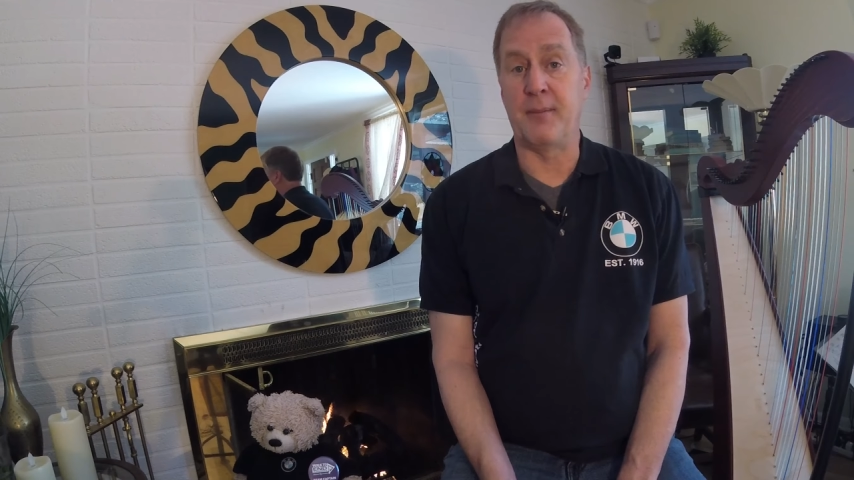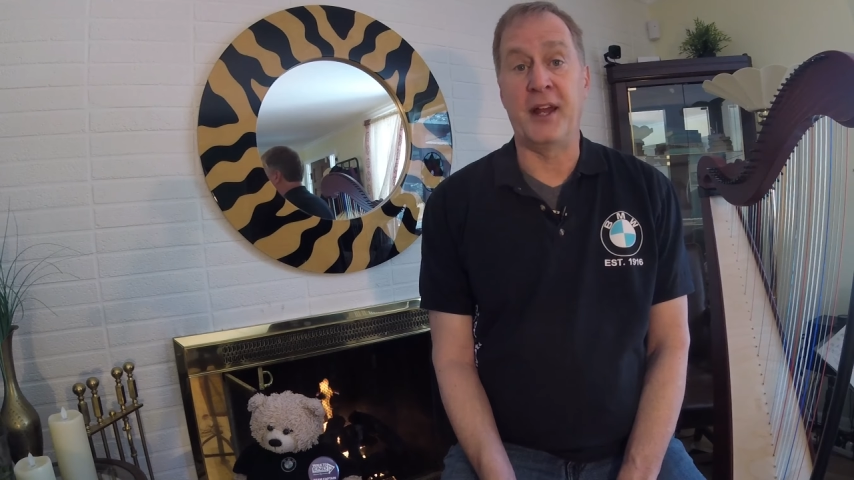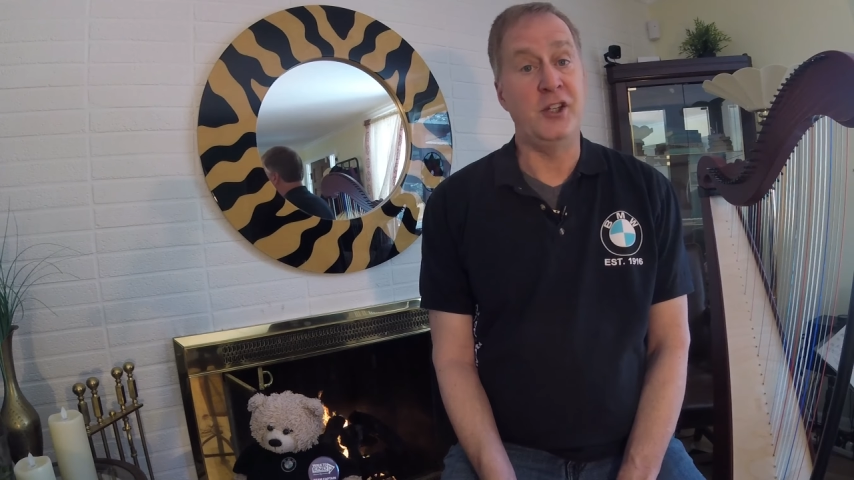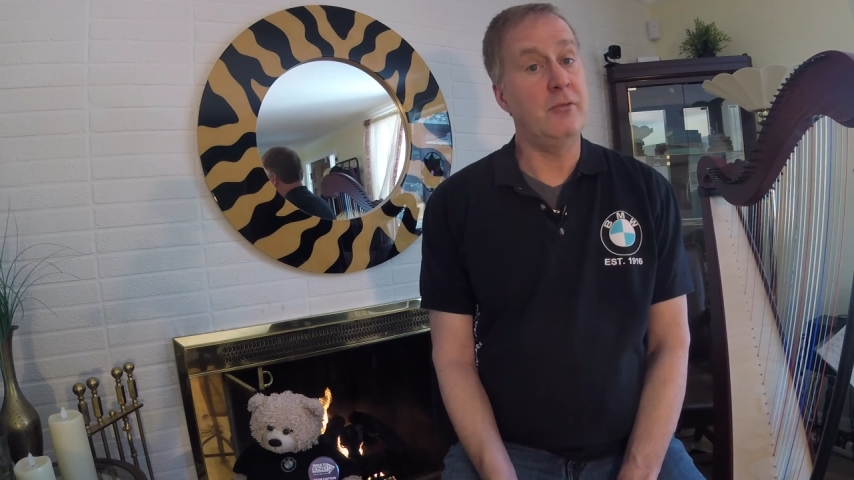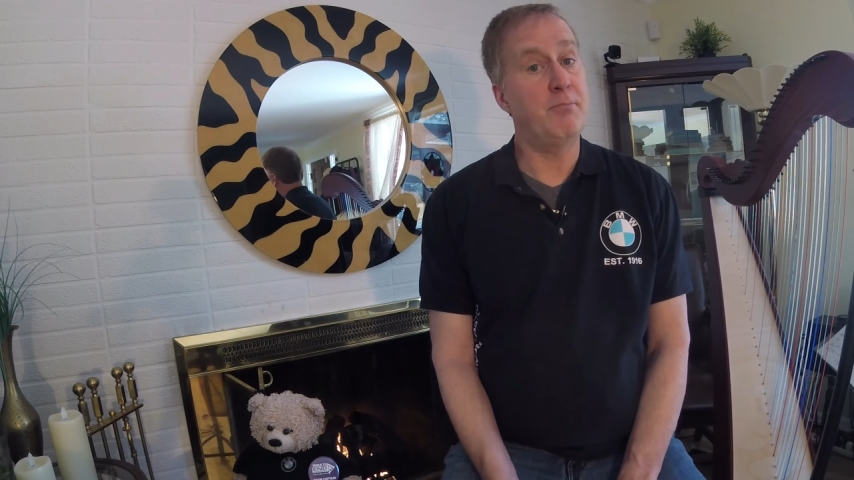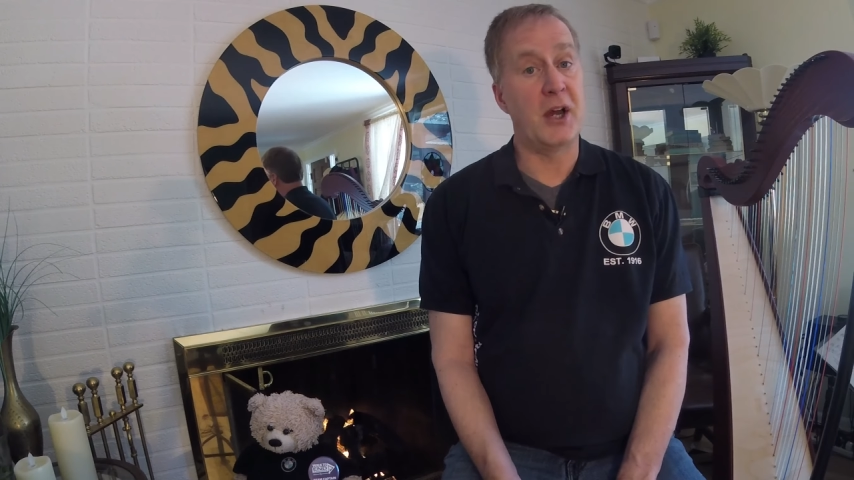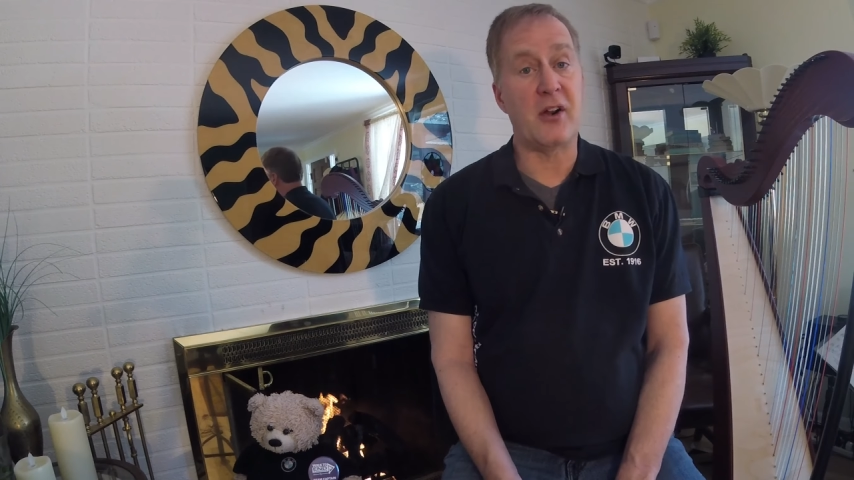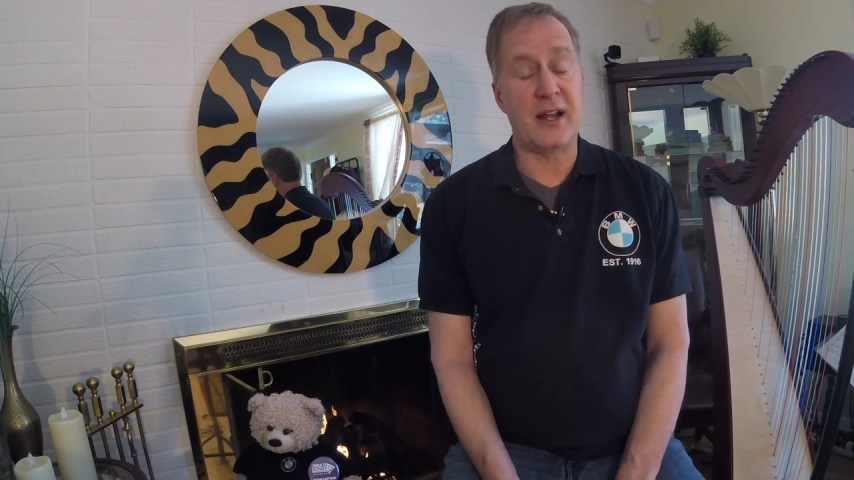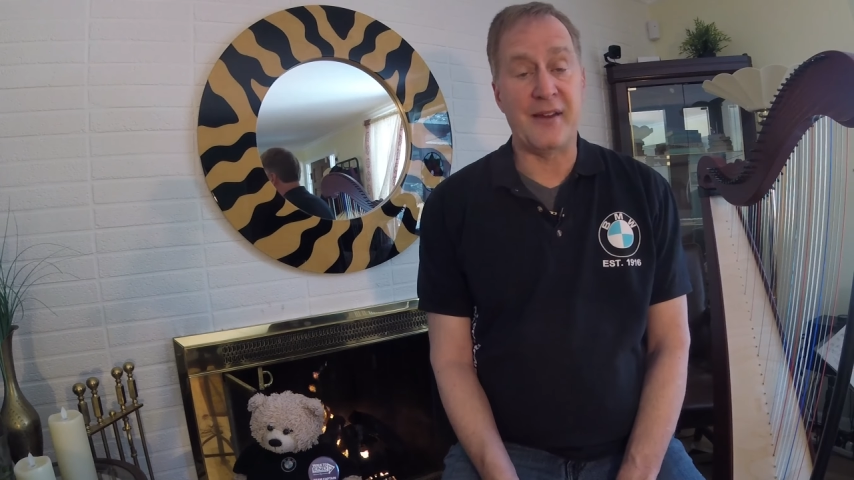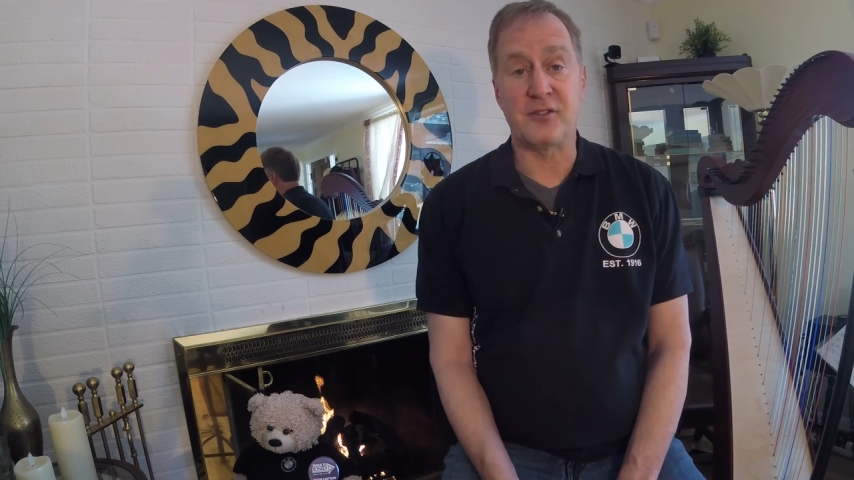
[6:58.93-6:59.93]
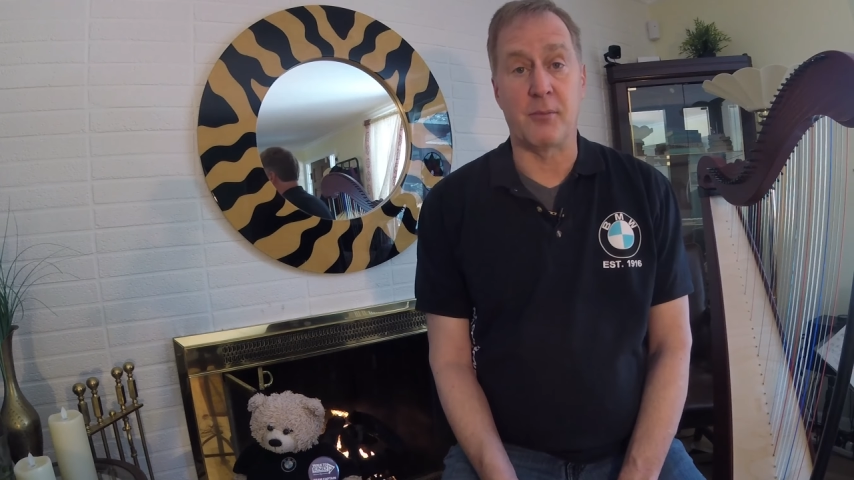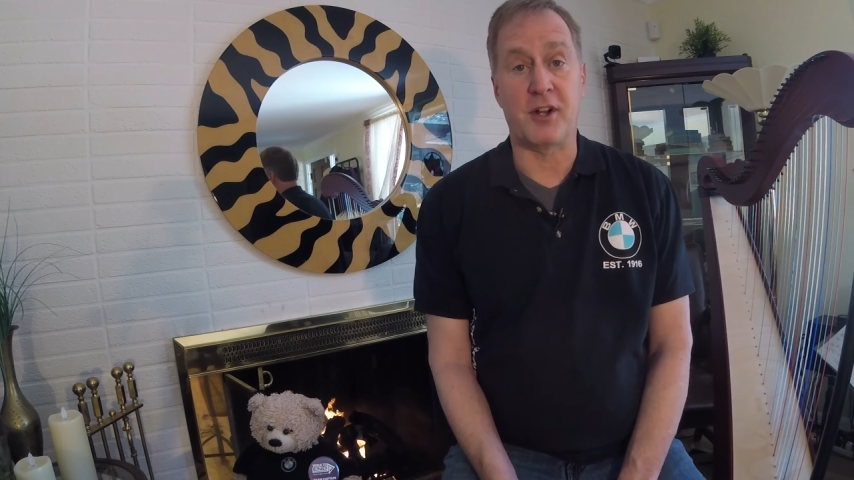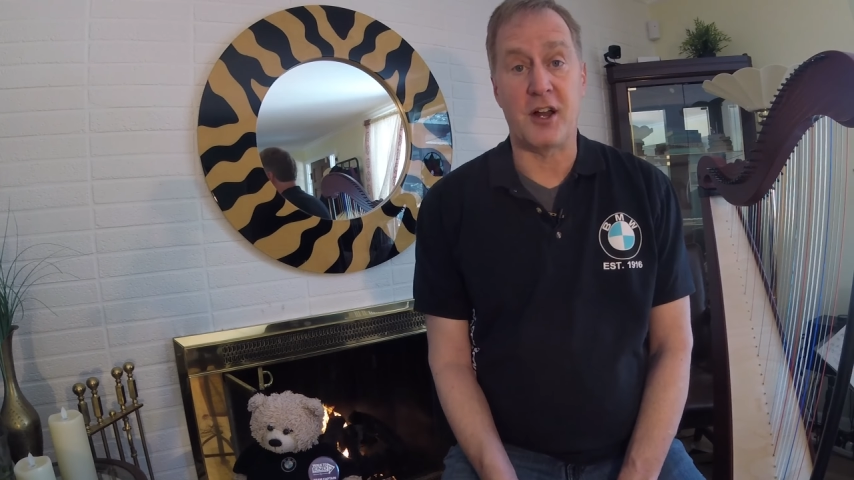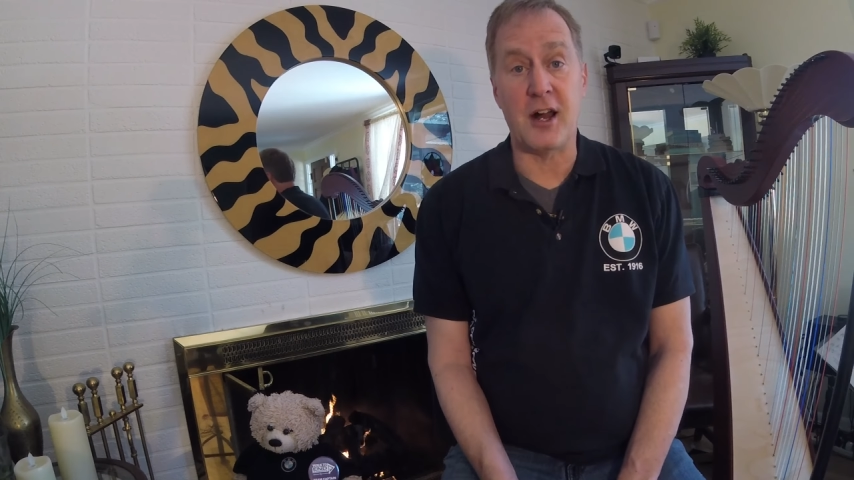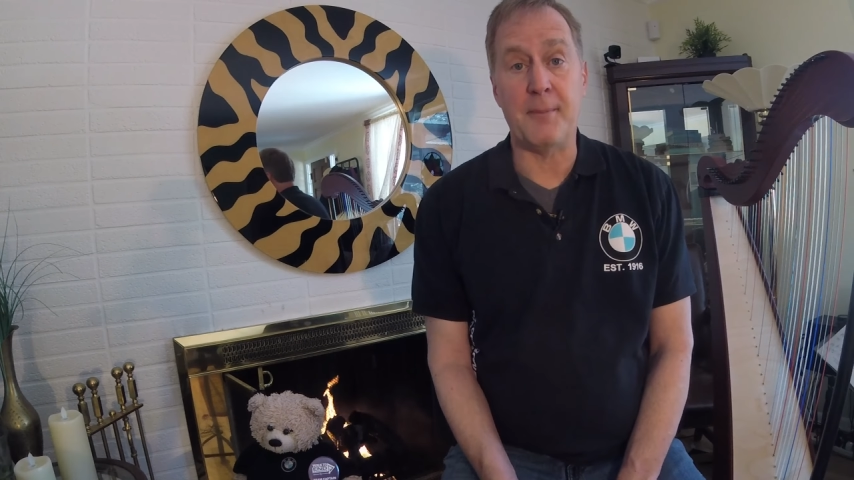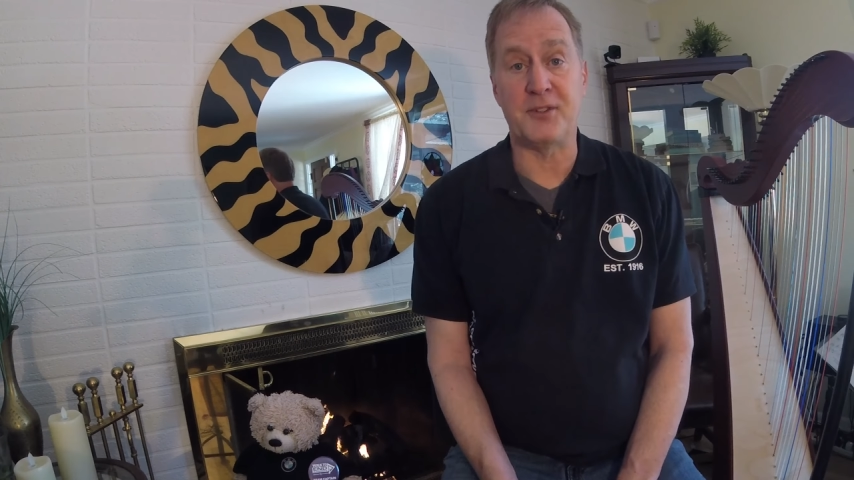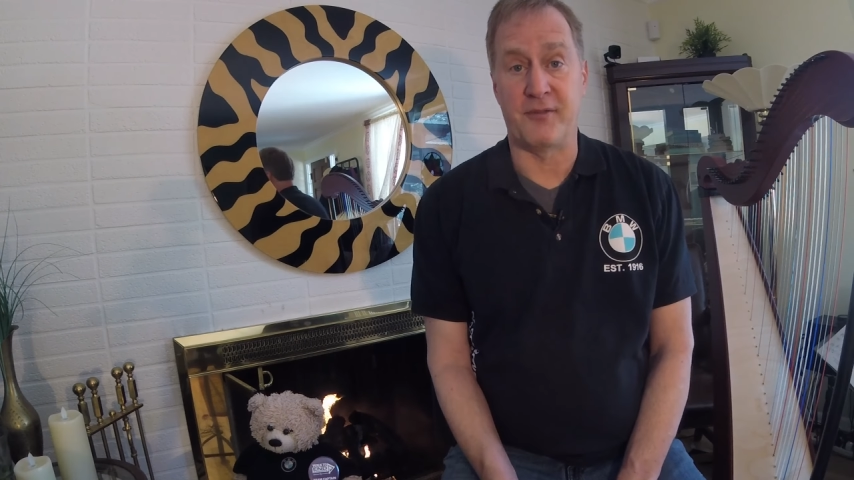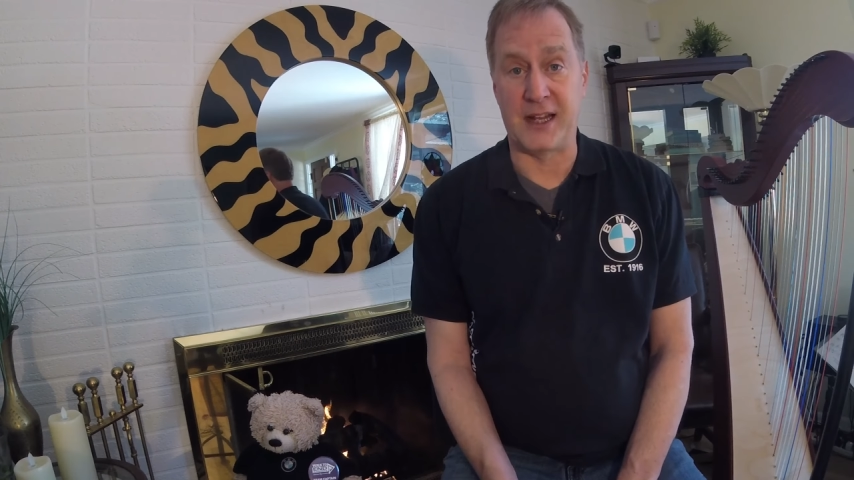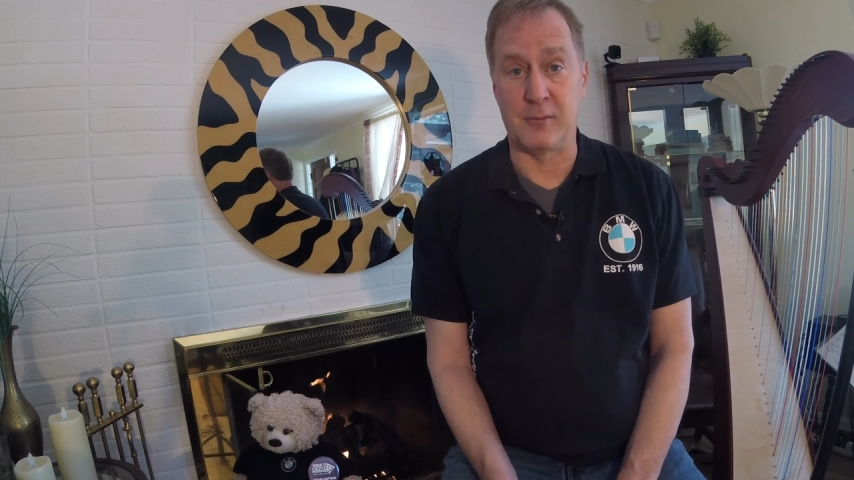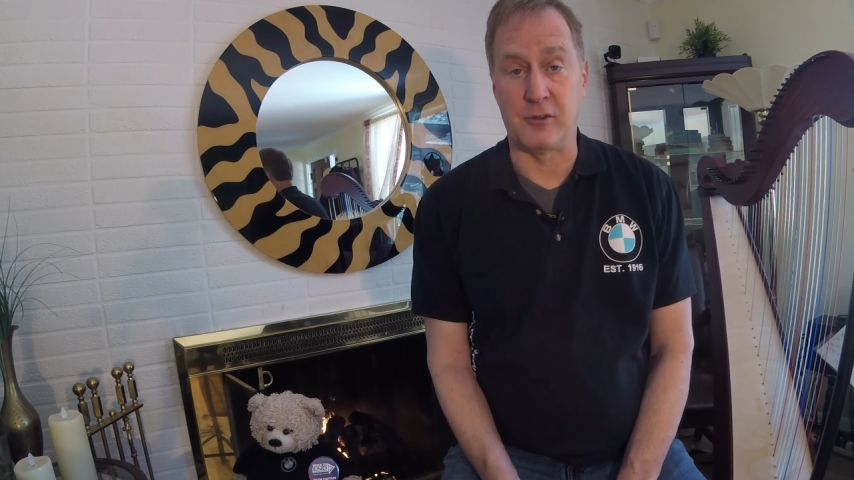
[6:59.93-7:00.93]
and you'd better have some comps
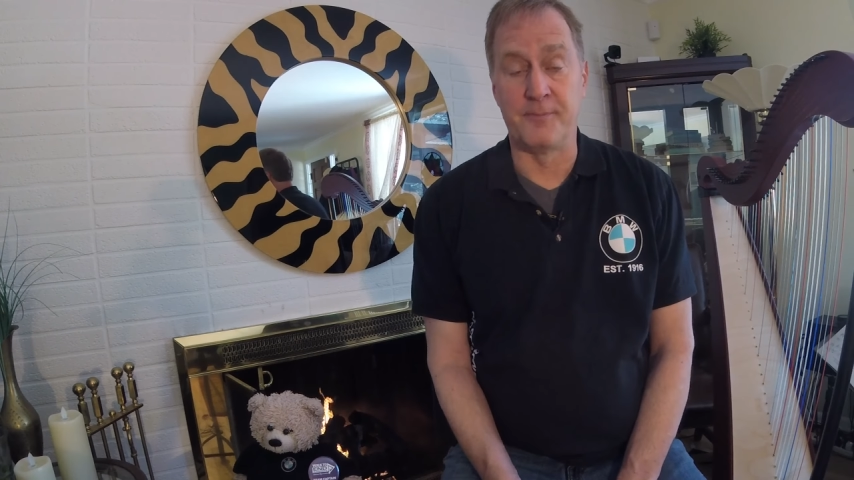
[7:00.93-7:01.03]
available,